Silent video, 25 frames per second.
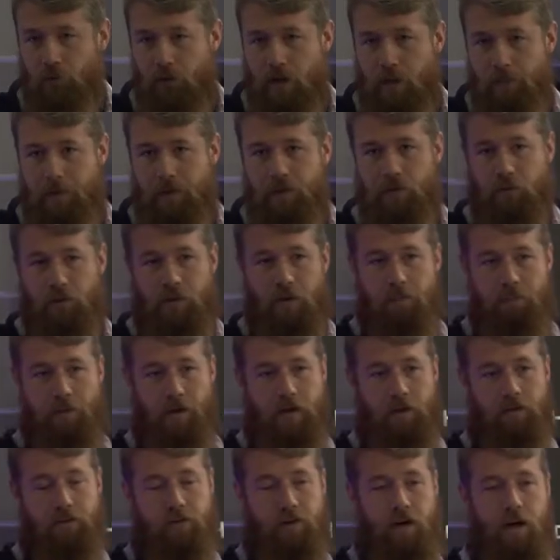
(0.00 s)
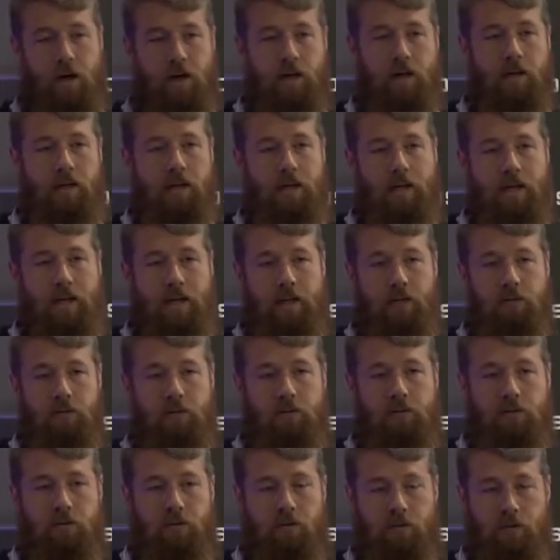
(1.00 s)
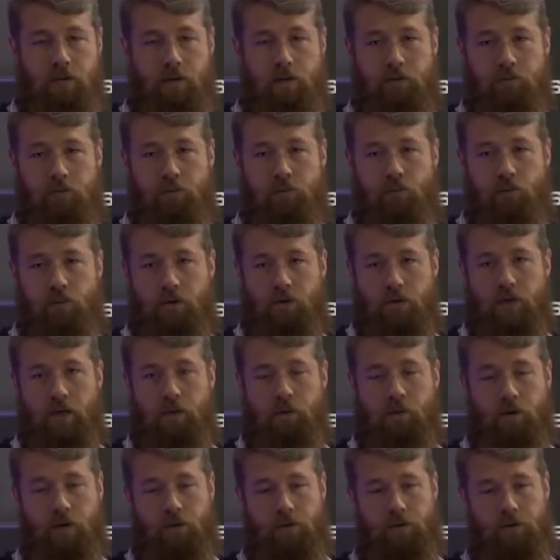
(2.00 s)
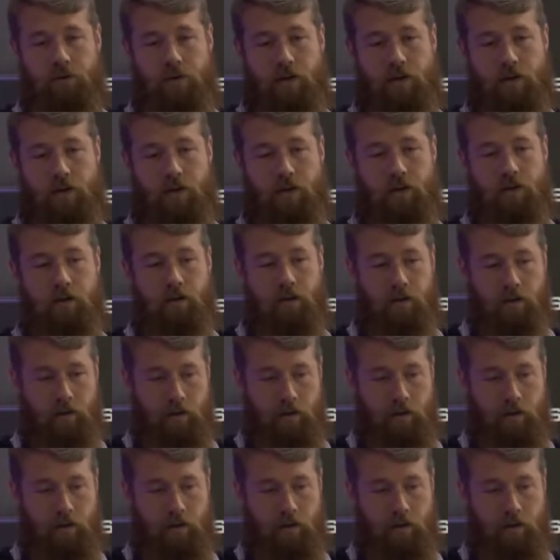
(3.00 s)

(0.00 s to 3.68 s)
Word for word: of what I've been doing in Python is stuff working with uh,